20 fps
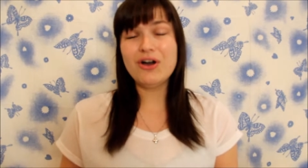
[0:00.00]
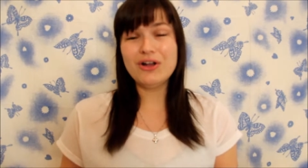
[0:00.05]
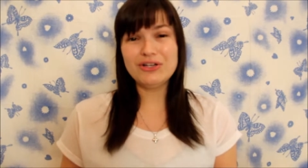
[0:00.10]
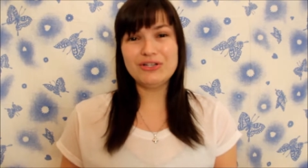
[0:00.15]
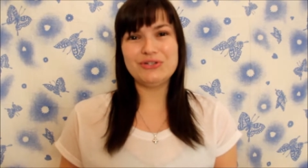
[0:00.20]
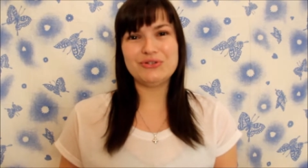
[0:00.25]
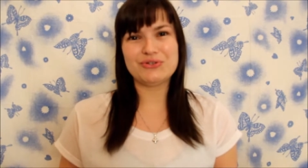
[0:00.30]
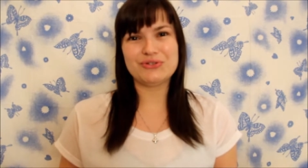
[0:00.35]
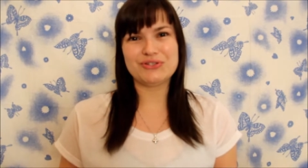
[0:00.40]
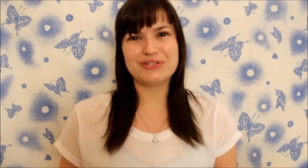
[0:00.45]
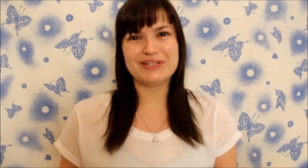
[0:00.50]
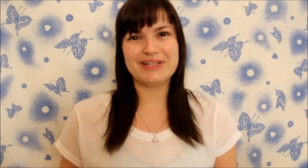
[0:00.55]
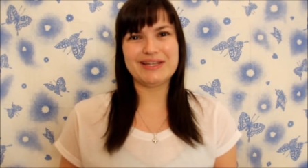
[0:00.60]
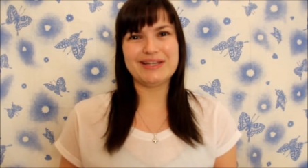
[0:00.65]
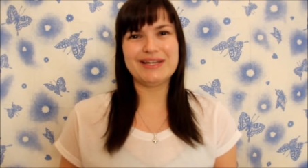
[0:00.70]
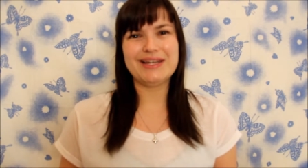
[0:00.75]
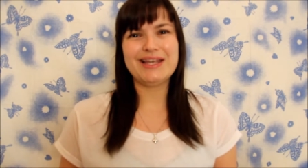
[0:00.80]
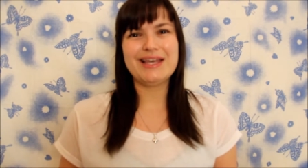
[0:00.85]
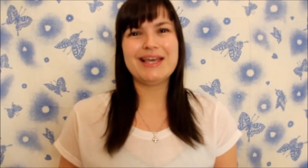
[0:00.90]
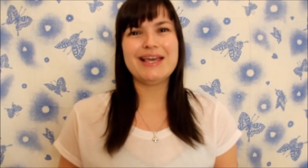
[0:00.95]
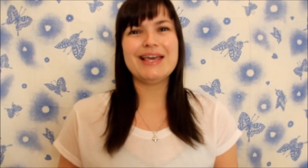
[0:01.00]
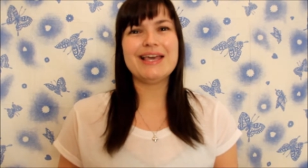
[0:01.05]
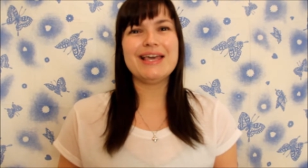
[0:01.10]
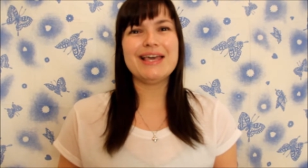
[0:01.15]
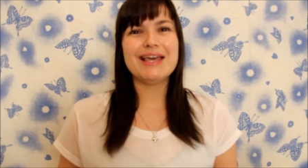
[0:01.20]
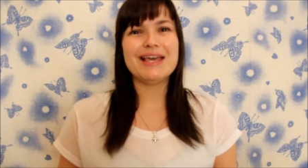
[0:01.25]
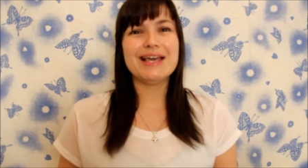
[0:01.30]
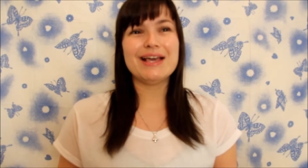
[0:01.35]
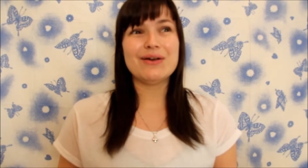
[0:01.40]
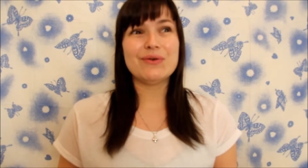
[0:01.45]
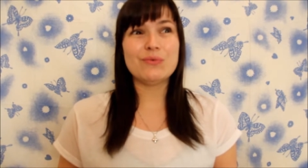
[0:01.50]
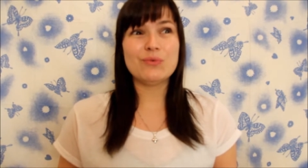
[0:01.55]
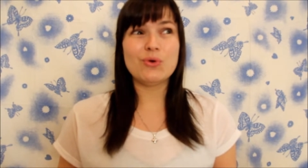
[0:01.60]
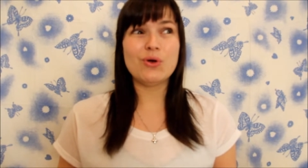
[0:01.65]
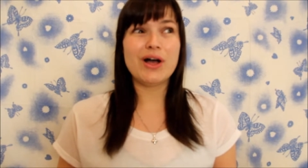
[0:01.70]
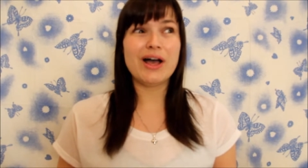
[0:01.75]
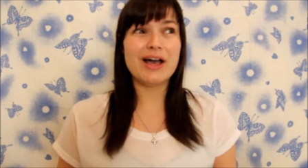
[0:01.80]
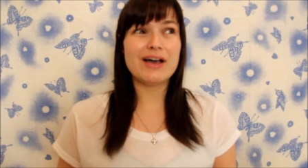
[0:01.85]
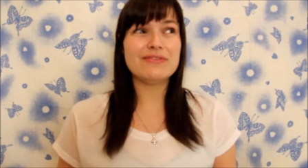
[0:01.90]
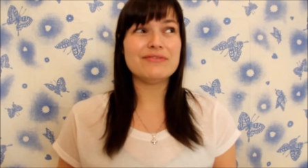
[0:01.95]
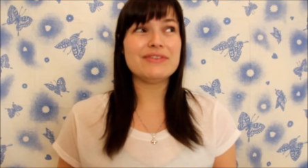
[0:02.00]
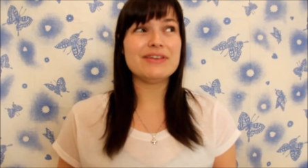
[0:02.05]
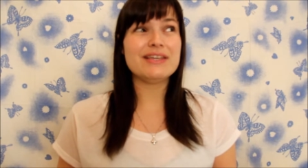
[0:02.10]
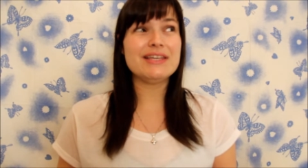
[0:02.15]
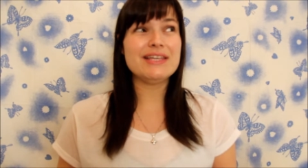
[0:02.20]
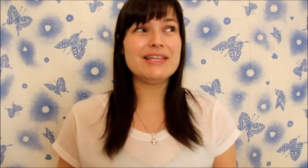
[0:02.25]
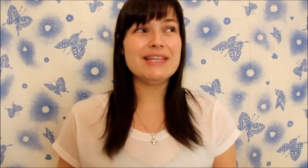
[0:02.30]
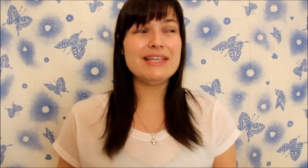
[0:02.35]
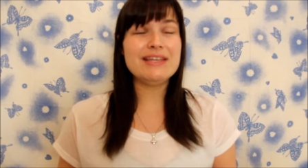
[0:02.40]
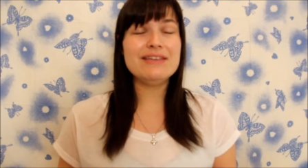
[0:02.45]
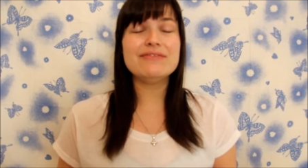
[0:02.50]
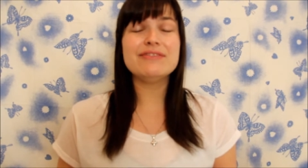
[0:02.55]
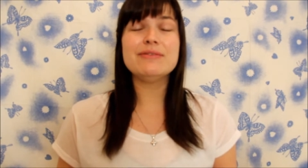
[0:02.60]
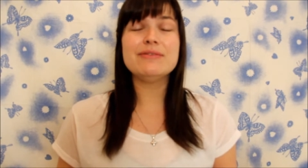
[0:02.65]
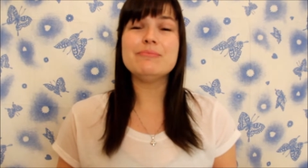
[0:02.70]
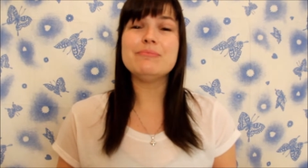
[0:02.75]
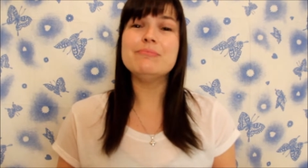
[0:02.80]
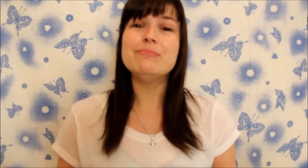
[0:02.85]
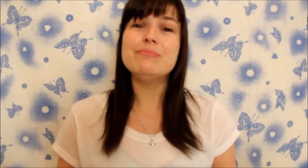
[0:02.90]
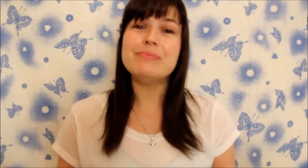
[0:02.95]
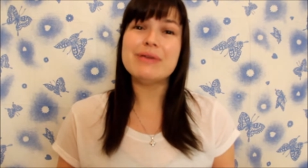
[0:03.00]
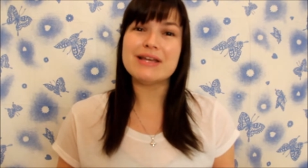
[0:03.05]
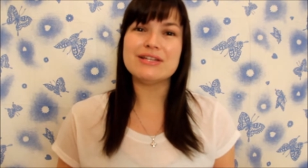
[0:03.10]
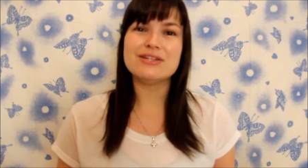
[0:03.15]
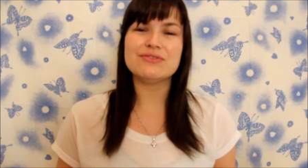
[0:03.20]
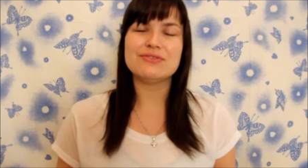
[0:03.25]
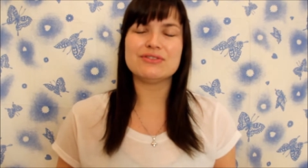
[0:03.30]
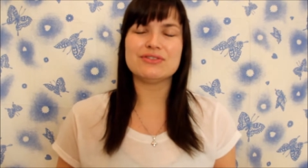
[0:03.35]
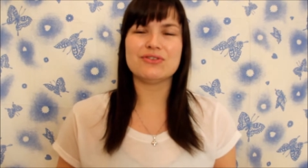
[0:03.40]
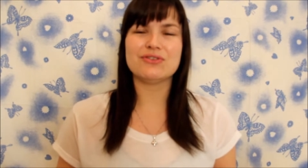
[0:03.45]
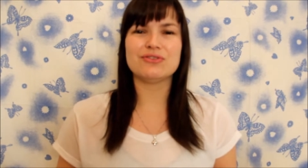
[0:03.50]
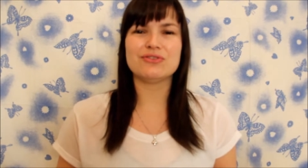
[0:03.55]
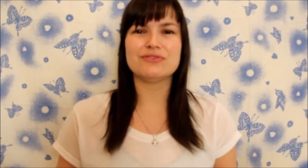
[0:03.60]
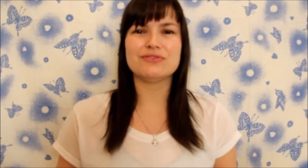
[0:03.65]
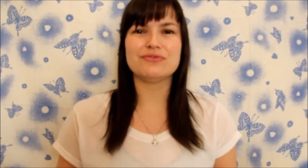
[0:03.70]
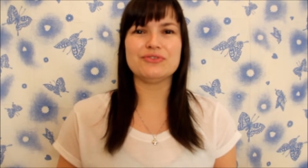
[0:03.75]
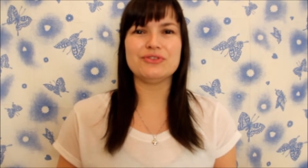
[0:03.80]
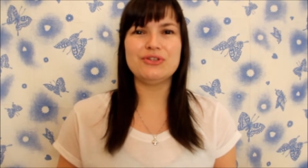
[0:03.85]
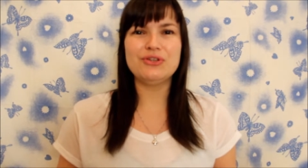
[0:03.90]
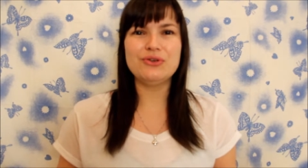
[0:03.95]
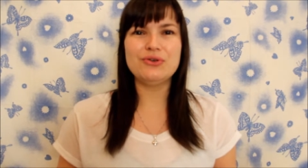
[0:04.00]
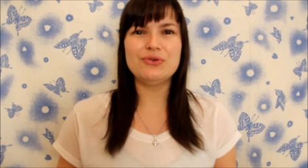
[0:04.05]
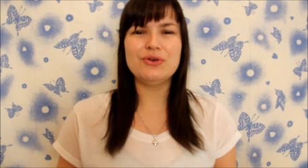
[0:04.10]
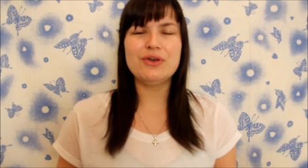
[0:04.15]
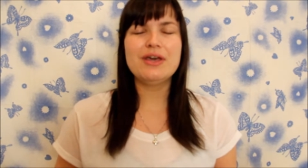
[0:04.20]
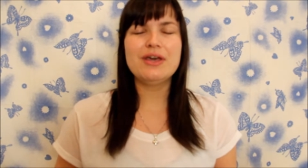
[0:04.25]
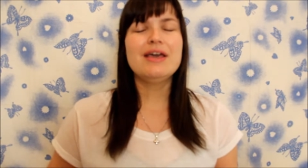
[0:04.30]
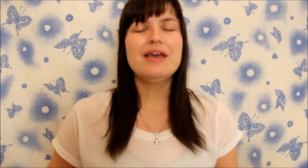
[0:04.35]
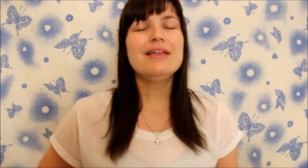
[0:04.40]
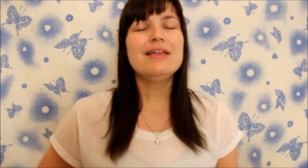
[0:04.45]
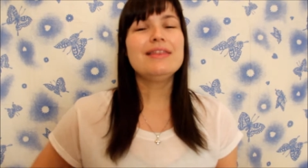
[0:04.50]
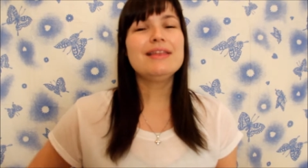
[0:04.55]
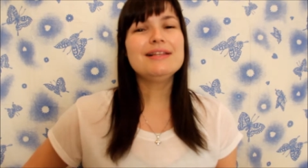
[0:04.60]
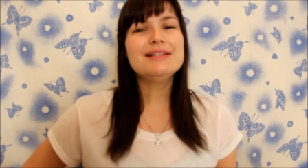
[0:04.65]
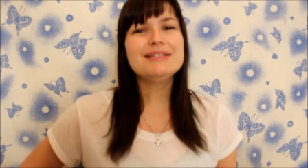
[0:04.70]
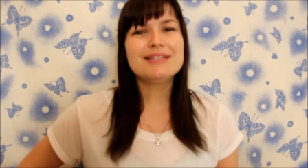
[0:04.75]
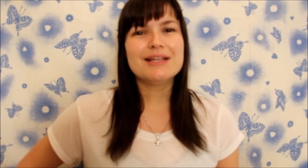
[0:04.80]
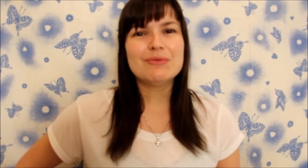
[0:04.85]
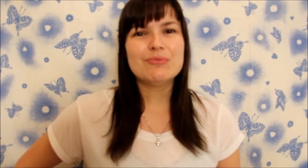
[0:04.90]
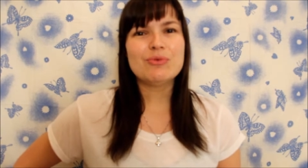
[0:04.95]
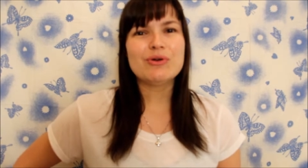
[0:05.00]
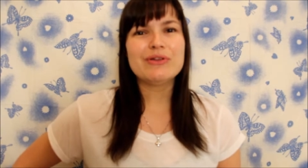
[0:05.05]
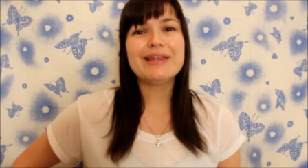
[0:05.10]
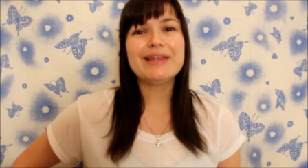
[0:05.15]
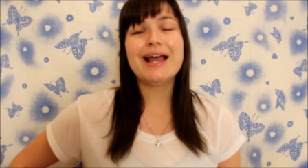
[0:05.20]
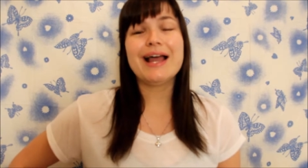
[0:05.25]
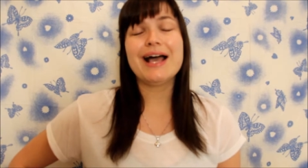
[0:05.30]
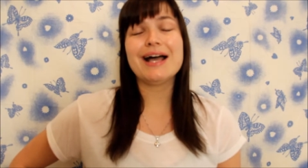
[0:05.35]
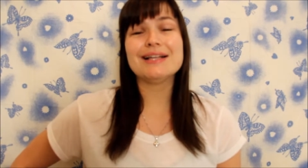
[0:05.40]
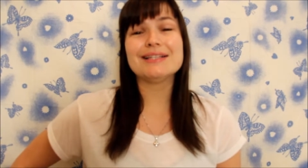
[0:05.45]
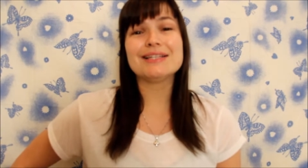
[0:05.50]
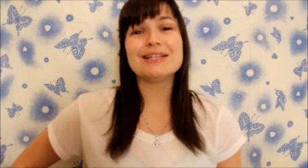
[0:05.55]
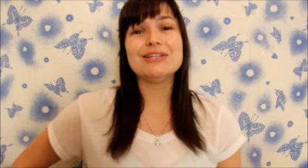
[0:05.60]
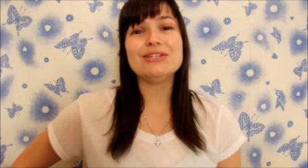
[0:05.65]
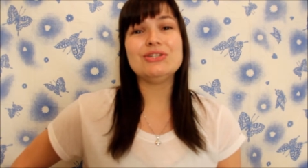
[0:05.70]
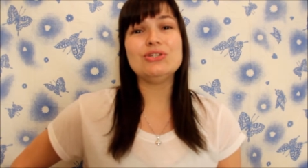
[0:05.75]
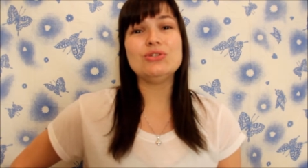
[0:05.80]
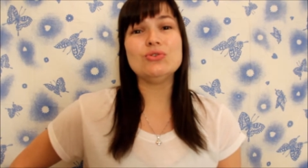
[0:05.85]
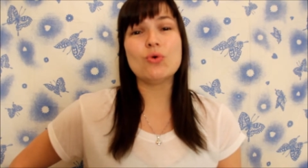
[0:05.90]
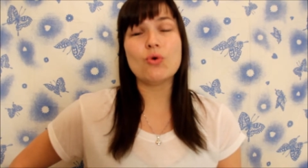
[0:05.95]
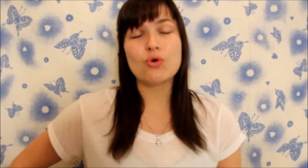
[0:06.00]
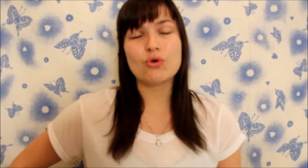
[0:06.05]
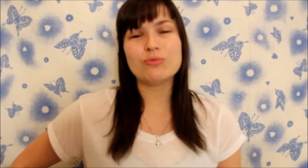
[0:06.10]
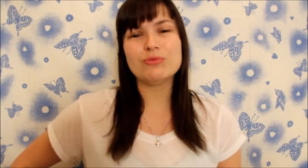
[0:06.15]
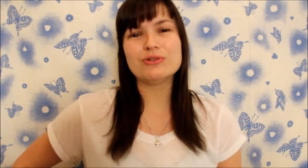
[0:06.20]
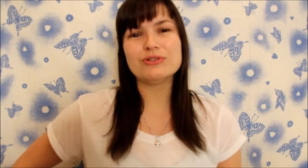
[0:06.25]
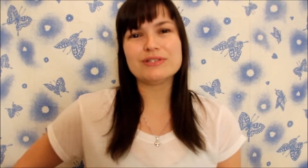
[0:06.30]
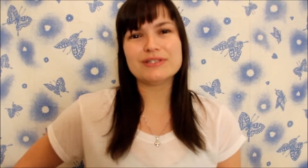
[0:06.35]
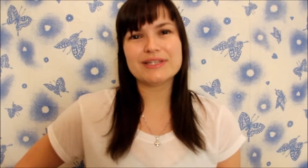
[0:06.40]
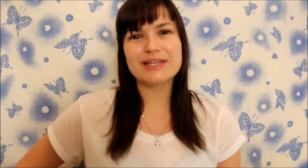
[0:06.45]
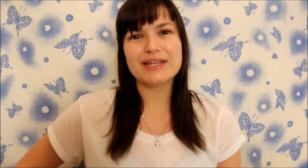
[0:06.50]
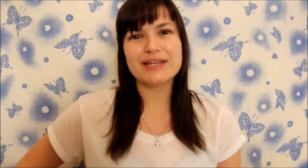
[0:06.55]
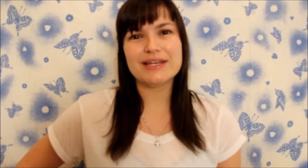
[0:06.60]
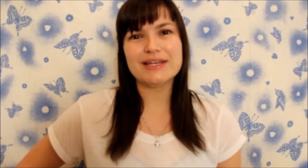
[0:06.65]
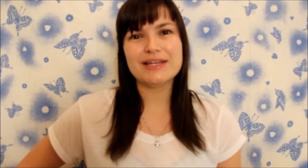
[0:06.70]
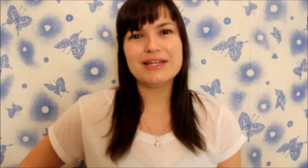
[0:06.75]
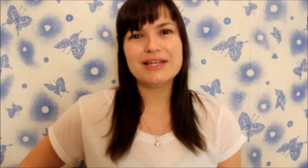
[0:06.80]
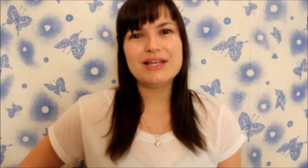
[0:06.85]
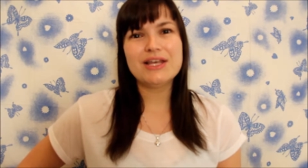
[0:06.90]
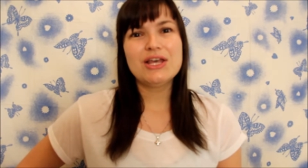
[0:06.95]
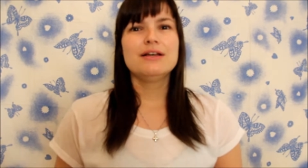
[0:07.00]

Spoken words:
on your skin will have even better results for you than someone that has a normal skin.